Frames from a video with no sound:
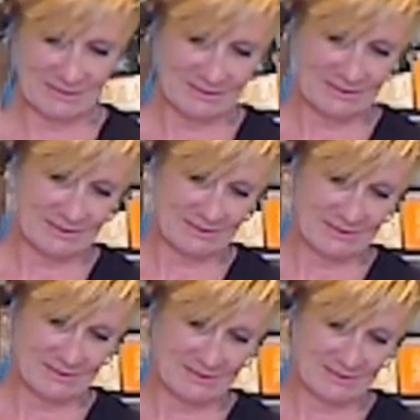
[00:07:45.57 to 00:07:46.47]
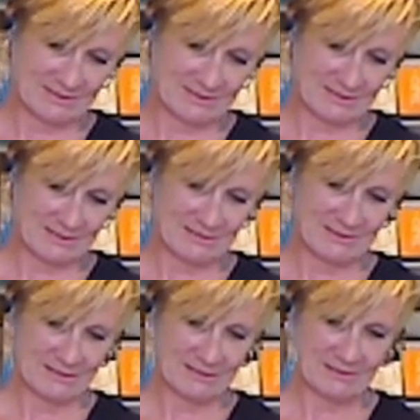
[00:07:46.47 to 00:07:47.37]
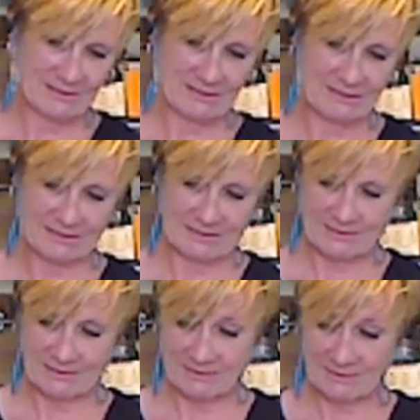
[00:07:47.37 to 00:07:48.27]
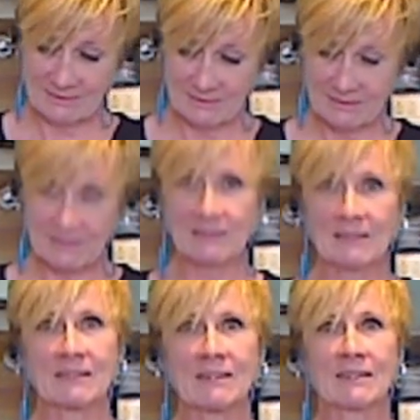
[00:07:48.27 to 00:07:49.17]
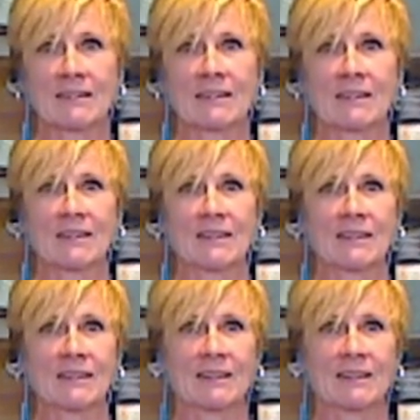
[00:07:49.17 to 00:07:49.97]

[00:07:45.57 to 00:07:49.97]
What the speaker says: (silent)